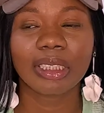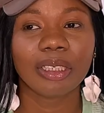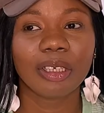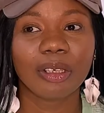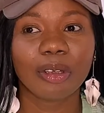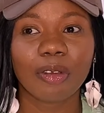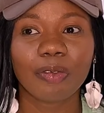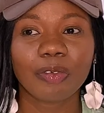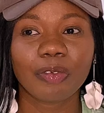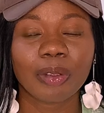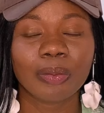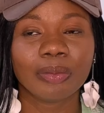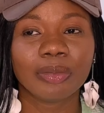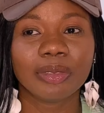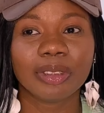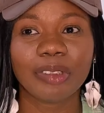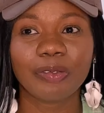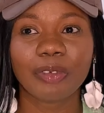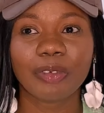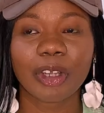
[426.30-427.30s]
in law
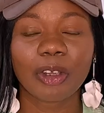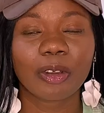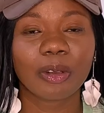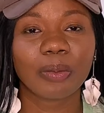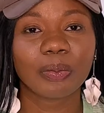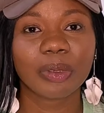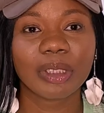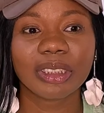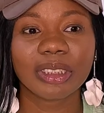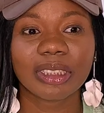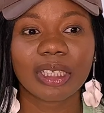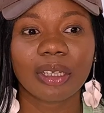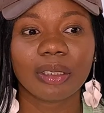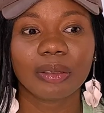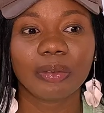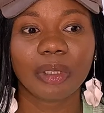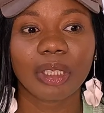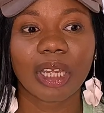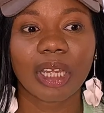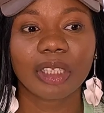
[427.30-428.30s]
firm, different companies
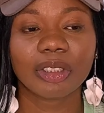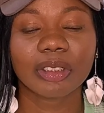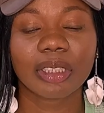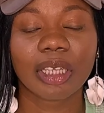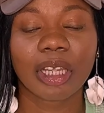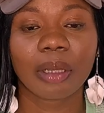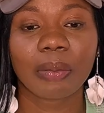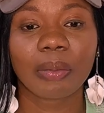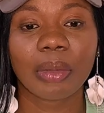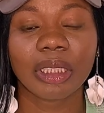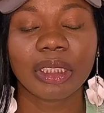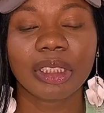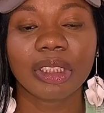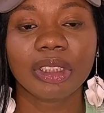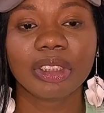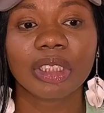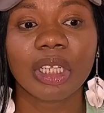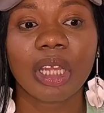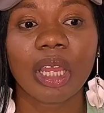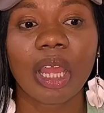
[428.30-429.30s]
that we had to like
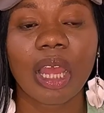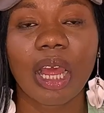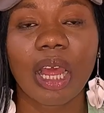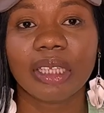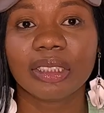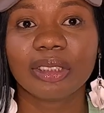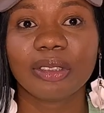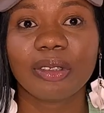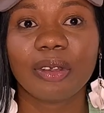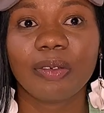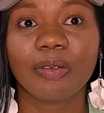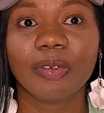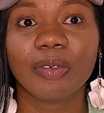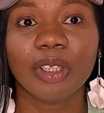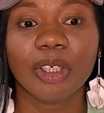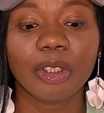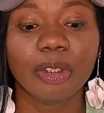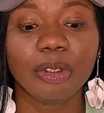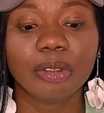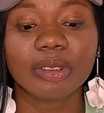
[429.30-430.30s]
manage and stuff
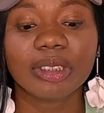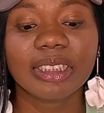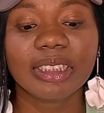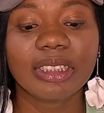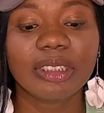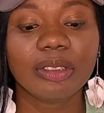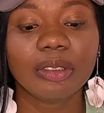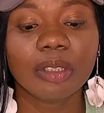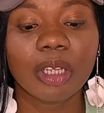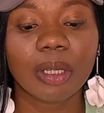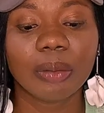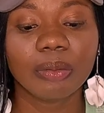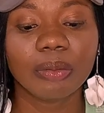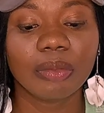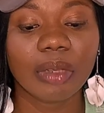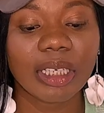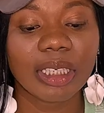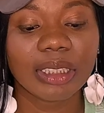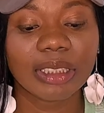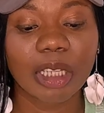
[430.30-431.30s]
you see, um,
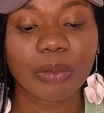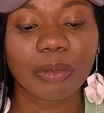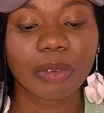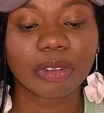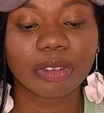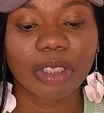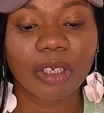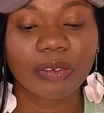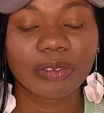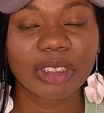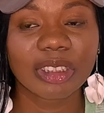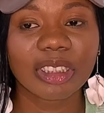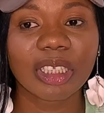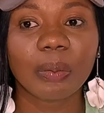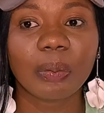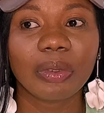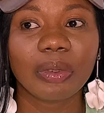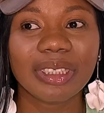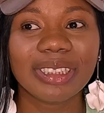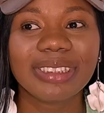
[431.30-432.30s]
anytime you're drafting
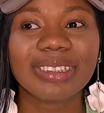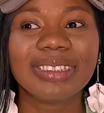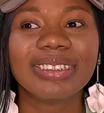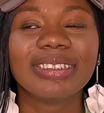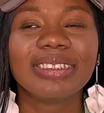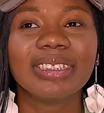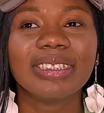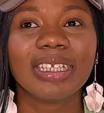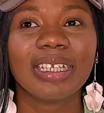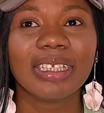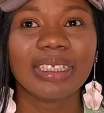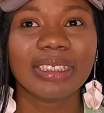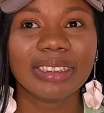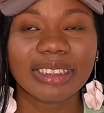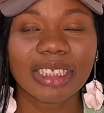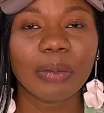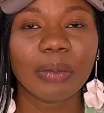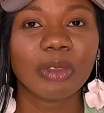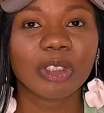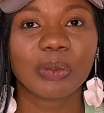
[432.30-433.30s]
their policies,
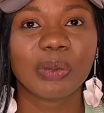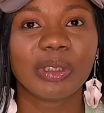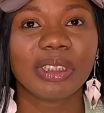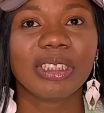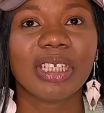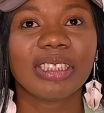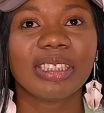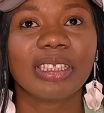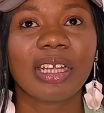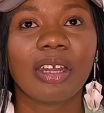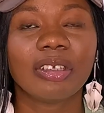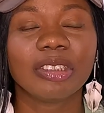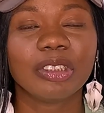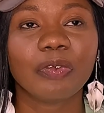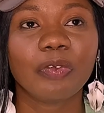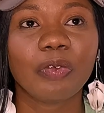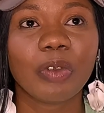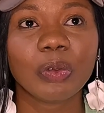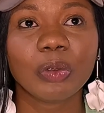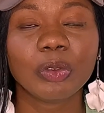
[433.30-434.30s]
there must be CSRs.
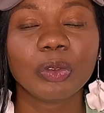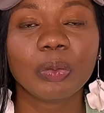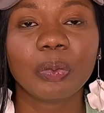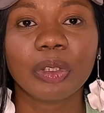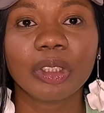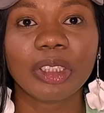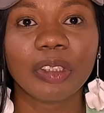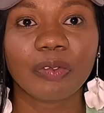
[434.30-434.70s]
Even when we do board